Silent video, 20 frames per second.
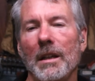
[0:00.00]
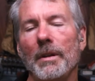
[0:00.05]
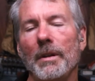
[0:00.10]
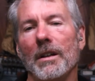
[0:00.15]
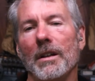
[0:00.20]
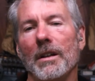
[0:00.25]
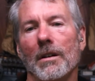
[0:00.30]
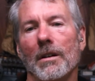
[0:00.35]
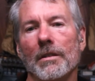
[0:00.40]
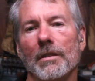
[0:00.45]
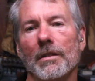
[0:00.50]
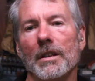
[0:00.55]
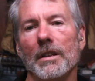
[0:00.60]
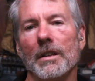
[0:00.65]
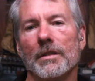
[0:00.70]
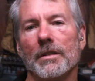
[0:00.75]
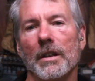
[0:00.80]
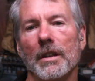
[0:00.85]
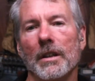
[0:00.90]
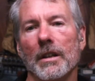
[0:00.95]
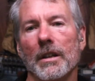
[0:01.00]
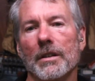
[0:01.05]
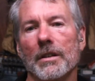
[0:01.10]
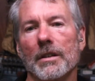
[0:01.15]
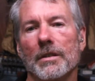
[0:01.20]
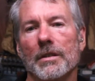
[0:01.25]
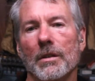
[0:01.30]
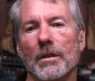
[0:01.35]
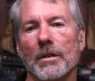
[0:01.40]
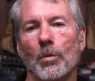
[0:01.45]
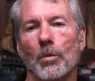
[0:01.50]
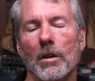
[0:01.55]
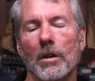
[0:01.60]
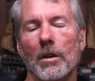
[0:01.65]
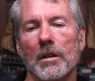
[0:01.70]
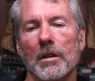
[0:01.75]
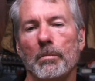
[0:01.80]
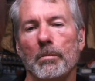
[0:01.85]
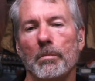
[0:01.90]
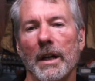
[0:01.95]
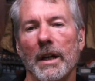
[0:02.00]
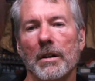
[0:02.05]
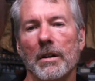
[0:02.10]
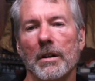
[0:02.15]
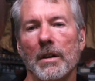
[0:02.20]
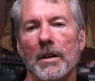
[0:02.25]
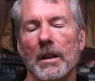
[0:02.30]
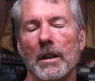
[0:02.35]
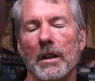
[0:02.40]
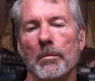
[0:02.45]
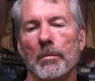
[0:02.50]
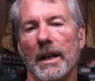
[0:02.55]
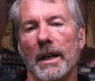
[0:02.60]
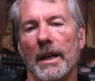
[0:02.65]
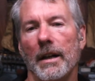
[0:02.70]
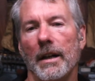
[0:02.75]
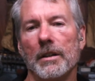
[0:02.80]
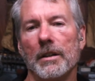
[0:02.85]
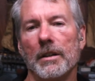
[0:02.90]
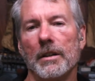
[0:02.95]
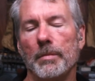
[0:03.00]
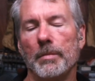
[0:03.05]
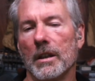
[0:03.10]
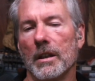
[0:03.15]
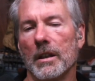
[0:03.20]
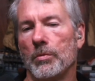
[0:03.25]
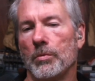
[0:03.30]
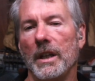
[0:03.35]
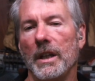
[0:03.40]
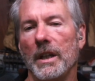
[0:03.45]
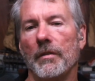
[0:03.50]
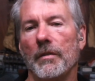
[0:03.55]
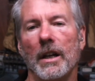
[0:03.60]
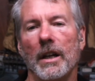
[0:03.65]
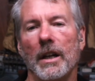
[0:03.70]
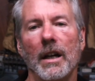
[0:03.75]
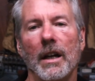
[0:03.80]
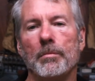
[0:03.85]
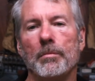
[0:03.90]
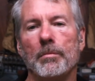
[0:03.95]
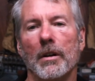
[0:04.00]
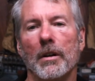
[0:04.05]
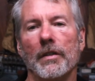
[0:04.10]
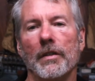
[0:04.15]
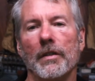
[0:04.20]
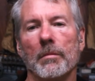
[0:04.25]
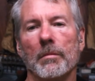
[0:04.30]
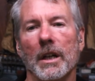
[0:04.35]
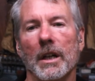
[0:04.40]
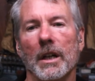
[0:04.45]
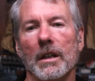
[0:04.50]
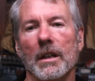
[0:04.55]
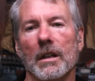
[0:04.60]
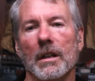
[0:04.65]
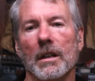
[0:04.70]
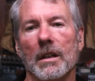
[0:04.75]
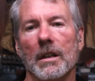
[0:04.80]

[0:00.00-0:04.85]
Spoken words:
all these things worked better in the past because we never had perfect money.